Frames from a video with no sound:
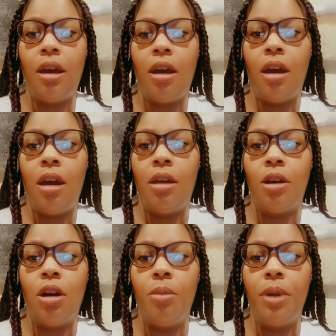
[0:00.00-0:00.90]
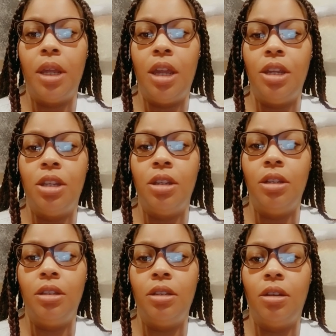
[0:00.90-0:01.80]
the complications,
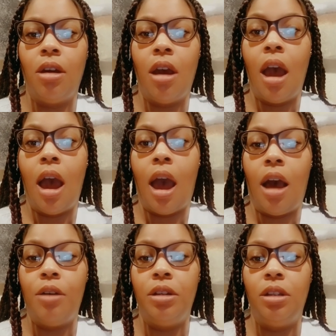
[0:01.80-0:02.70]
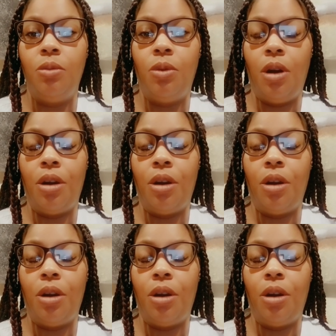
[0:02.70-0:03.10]
how does it work,